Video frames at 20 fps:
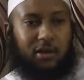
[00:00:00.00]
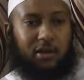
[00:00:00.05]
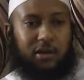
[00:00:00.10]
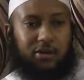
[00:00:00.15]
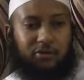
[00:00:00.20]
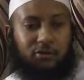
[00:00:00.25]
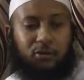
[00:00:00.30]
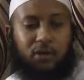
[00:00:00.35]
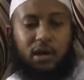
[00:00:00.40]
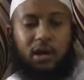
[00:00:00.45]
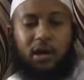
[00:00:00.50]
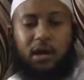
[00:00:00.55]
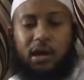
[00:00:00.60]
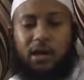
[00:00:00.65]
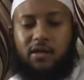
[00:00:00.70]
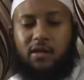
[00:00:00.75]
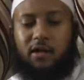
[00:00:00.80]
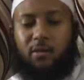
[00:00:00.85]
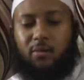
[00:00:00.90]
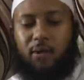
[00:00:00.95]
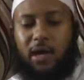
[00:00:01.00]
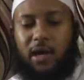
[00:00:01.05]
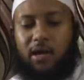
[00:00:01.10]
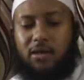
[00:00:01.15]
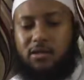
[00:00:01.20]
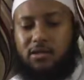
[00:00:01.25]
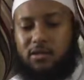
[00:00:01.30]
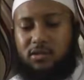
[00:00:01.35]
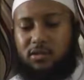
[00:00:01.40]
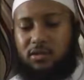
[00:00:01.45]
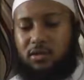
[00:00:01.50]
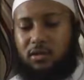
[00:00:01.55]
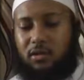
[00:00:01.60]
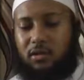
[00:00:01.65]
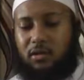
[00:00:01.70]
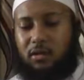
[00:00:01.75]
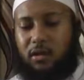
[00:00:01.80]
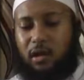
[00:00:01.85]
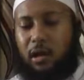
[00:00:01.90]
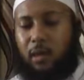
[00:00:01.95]
If you can learn that balance,
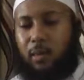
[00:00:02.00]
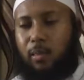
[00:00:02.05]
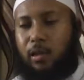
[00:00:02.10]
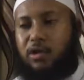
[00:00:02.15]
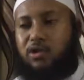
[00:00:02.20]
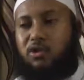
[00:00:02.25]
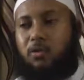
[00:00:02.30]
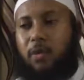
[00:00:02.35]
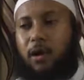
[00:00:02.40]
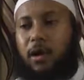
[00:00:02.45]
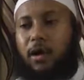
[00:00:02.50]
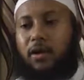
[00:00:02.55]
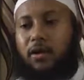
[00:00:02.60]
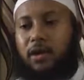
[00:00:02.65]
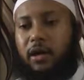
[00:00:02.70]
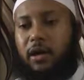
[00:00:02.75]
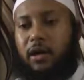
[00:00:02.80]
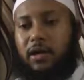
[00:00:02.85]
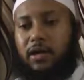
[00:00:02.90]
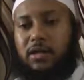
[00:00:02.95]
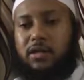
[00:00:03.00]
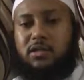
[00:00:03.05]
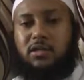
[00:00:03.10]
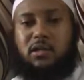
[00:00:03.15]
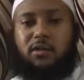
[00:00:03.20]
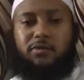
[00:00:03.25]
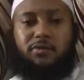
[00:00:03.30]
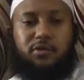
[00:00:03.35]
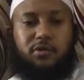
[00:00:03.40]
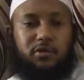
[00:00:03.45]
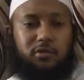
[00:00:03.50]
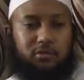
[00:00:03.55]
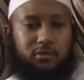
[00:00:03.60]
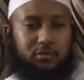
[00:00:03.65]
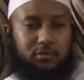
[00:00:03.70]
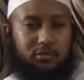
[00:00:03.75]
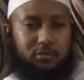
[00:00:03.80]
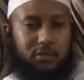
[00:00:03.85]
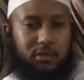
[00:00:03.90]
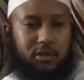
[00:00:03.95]
Allah subhanahu wa ta'ala has saved you.
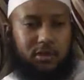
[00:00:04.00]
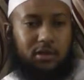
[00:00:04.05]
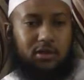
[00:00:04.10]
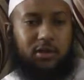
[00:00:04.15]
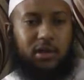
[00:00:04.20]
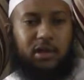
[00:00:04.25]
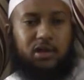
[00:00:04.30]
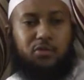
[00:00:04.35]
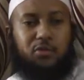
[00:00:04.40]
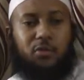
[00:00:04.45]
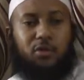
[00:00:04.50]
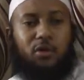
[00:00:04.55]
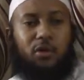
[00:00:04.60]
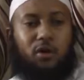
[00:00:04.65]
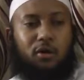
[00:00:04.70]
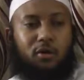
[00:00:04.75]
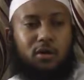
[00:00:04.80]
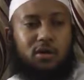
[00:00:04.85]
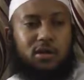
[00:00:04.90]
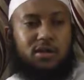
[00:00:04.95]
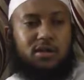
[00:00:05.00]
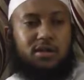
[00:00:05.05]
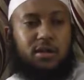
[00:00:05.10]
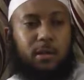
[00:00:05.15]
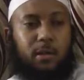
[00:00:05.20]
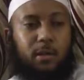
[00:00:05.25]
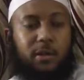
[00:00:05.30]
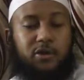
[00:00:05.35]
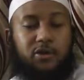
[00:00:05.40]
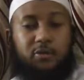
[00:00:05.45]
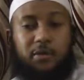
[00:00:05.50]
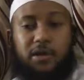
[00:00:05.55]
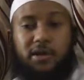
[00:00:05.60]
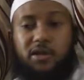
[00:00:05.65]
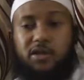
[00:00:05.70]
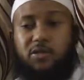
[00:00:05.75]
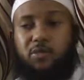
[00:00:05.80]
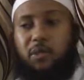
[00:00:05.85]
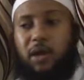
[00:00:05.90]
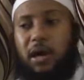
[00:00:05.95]
That is why you always ask Allah to
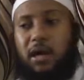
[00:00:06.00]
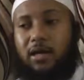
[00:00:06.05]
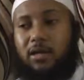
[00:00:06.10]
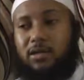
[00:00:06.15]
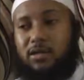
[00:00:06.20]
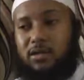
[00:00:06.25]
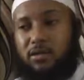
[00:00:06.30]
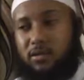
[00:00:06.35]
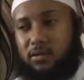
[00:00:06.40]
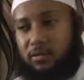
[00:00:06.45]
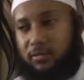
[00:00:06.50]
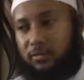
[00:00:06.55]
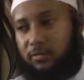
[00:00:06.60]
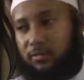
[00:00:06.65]
make us balanced.